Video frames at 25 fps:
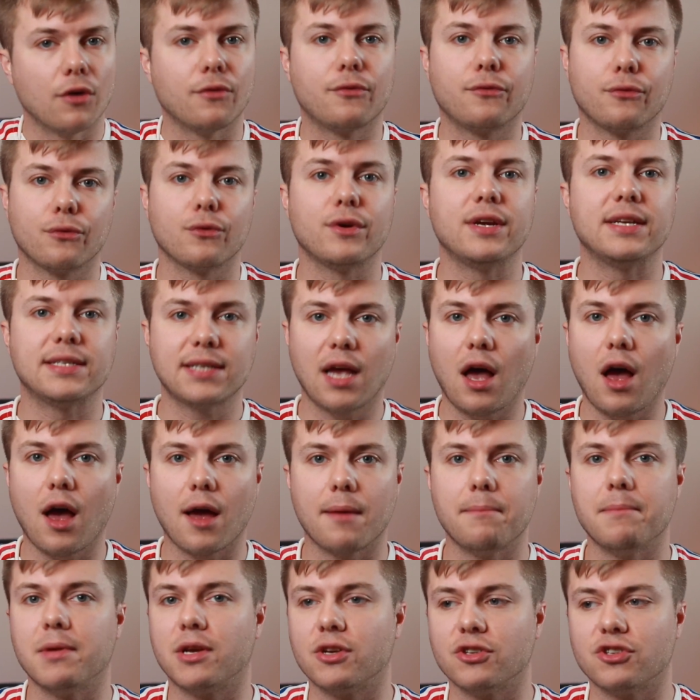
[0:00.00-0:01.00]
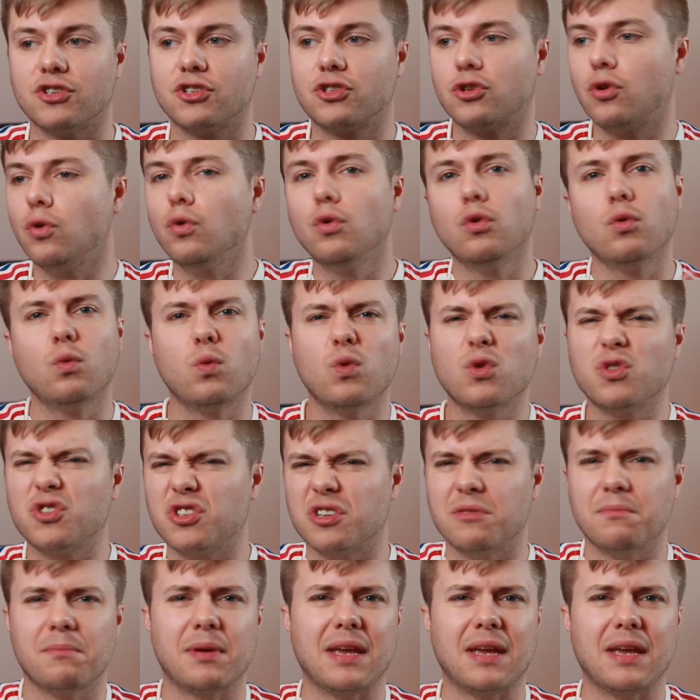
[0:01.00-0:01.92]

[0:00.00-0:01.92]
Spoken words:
of free time because school wasn't